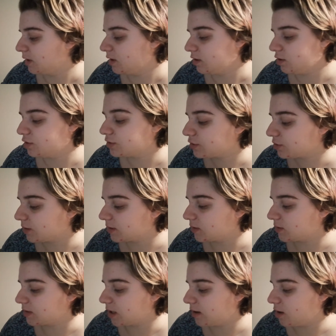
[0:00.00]
Use your
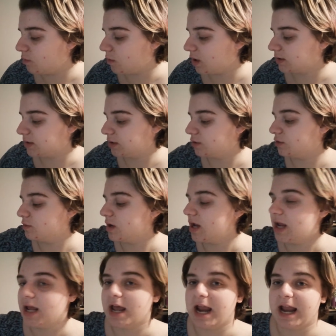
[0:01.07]
crystals how you want to,
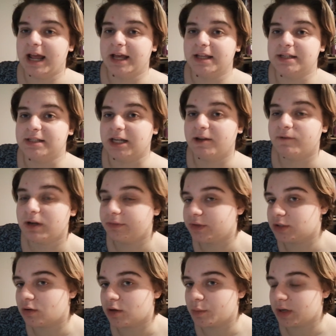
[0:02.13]
and even if you
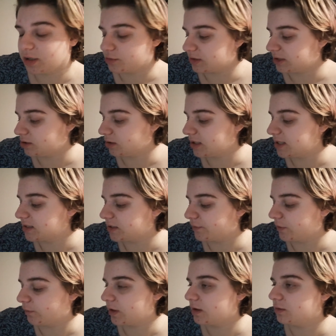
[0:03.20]
don't know what a crystal is, if you
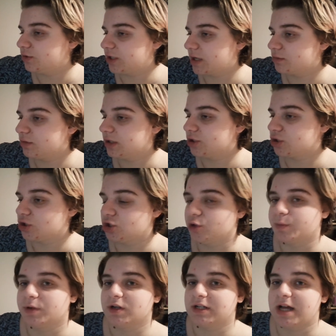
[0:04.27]
feel generally just
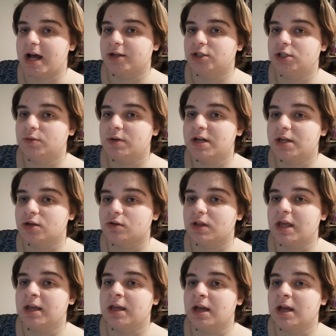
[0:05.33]
super attached to it and you're like,